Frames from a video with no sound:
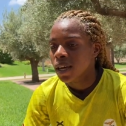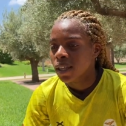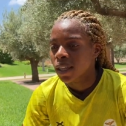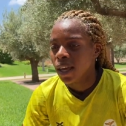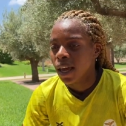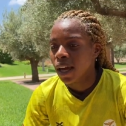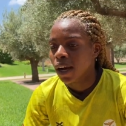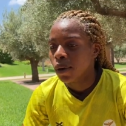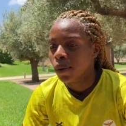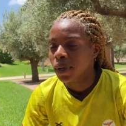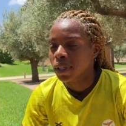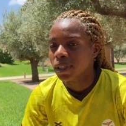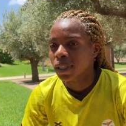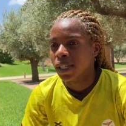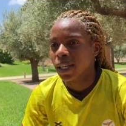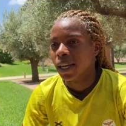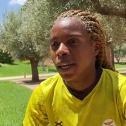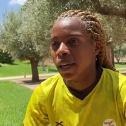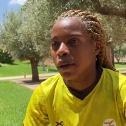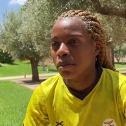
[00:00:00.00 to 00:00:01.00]
the younger ones
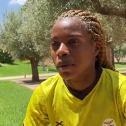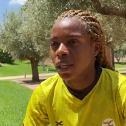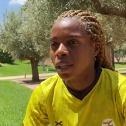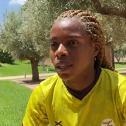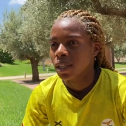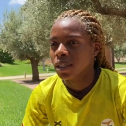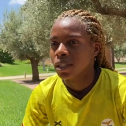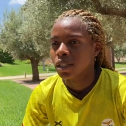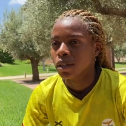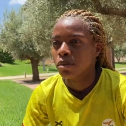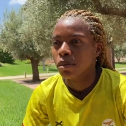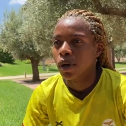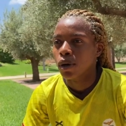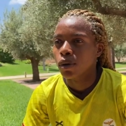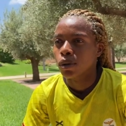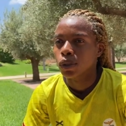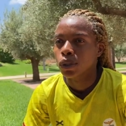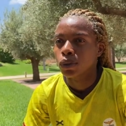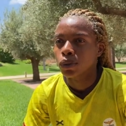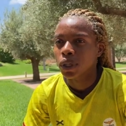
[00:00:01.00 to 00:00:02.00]
that are coming in the team are
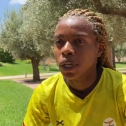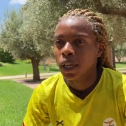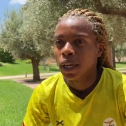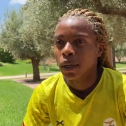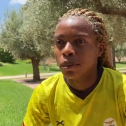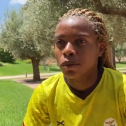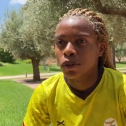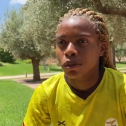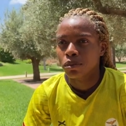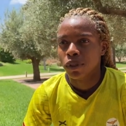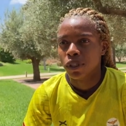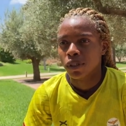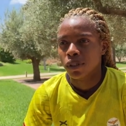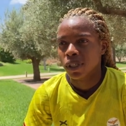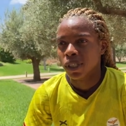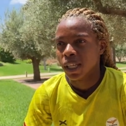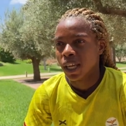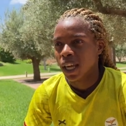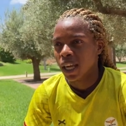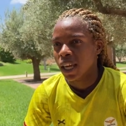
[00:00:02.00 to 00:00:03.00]
all looking up to me to
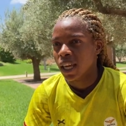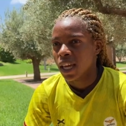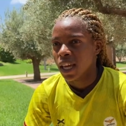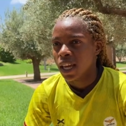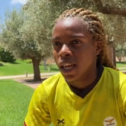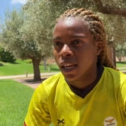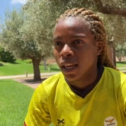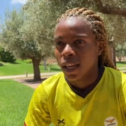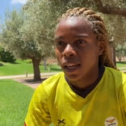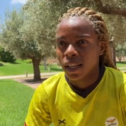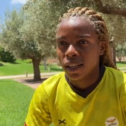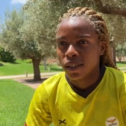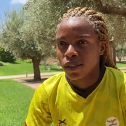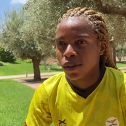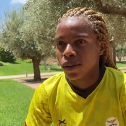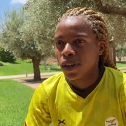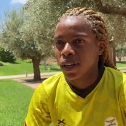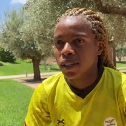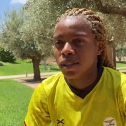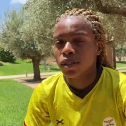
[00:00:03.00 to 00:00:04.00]
say. Mm-hmm.
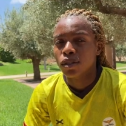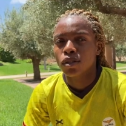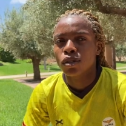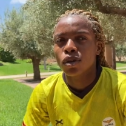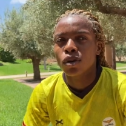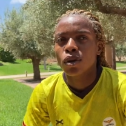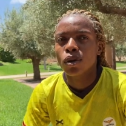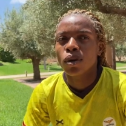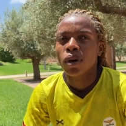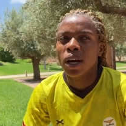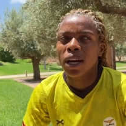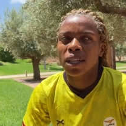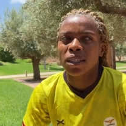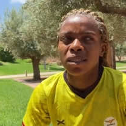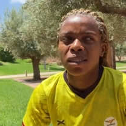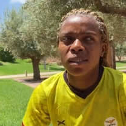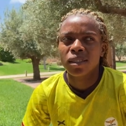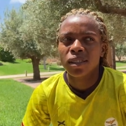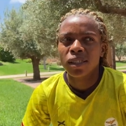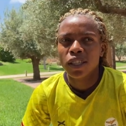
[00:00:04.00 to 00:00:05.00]
Heza, Heza. So I
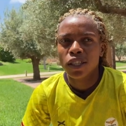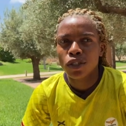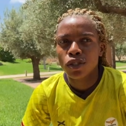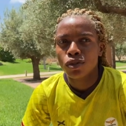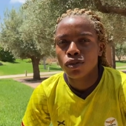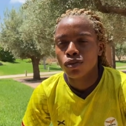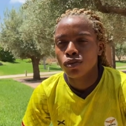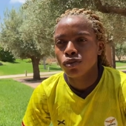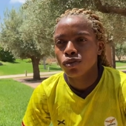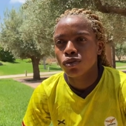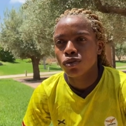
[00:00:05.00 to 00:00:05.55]
just need to,